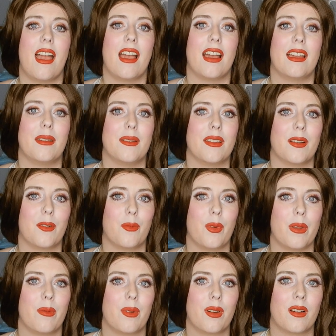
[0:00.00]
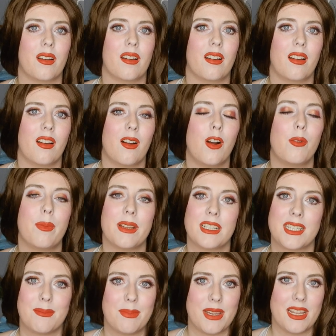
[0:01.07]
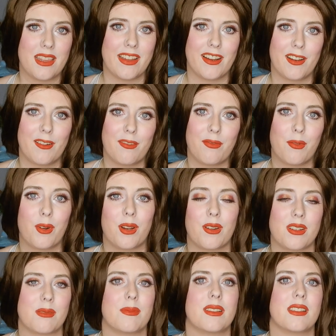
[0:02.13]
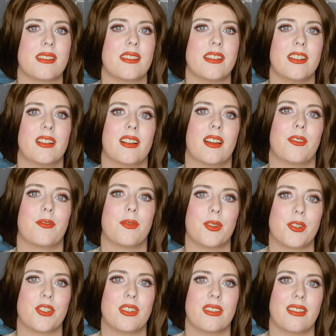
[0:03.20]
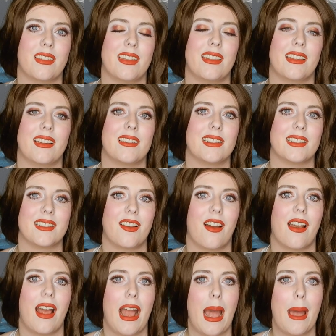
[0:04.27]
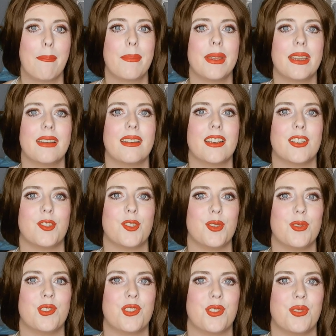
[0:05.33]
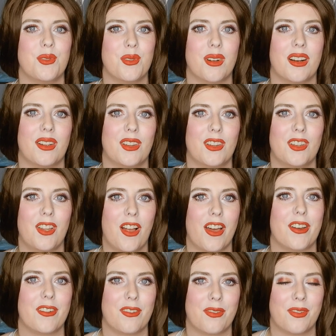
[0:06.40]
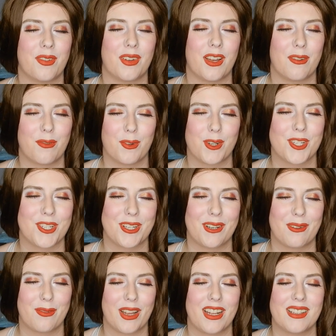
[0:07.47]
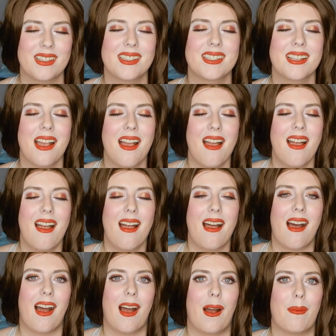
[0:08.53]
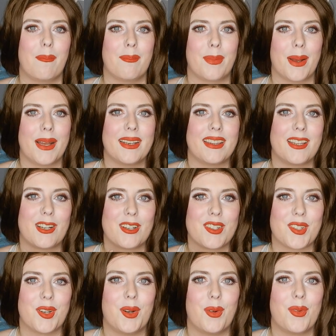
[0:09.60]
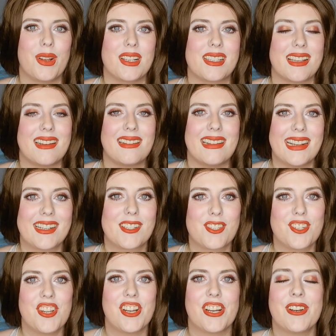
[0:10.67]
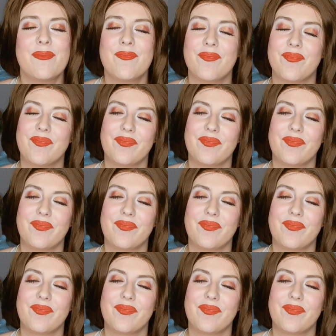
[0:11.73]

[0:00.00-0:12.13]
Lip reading: And we were hoping to be there for Christmas this year. Unfortunately, that did not happen due to a lot of unfortunate events. But there is always next year.